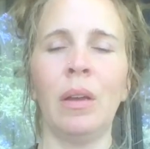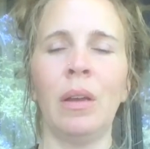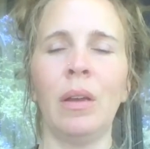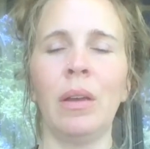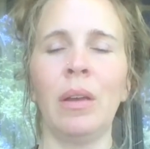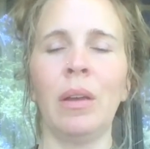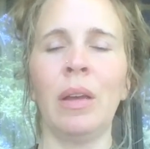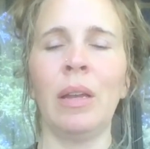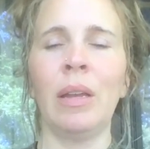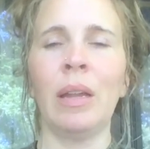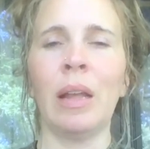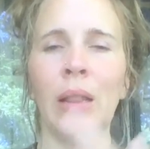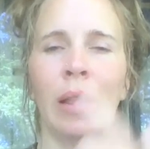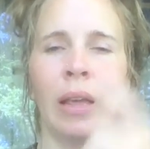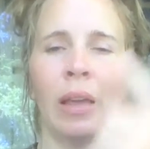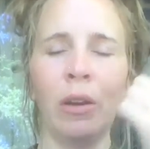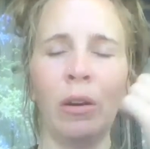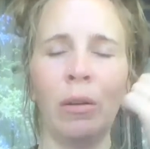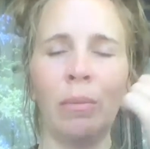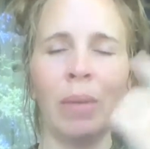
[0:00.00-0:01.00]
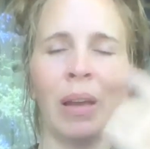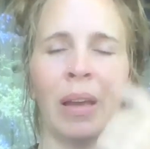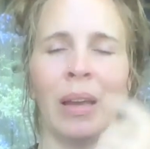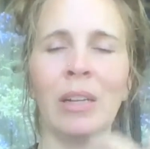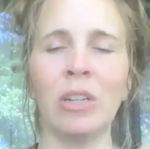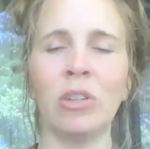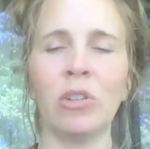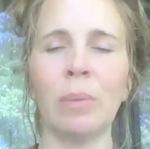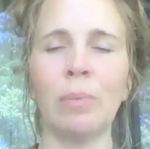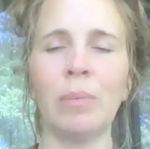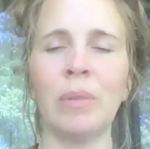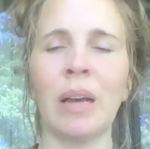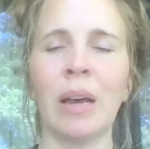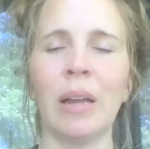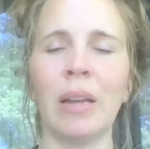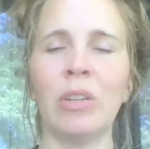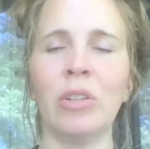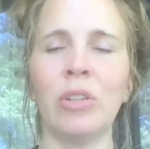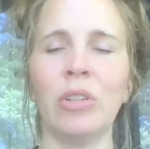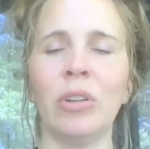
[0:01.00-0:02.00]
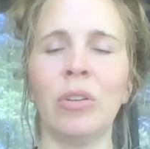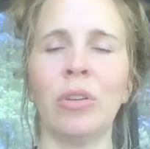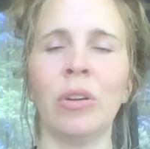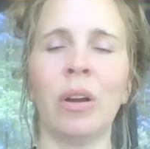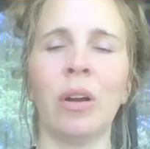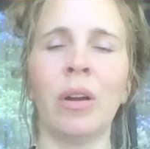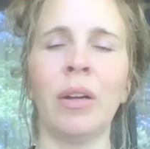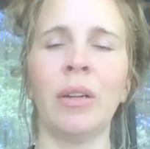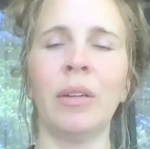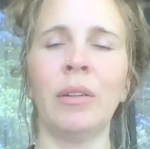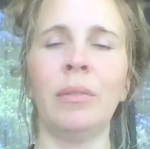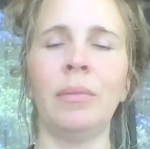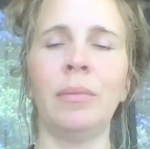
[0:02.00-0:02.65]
Good. Now let your mind drop down into your heart.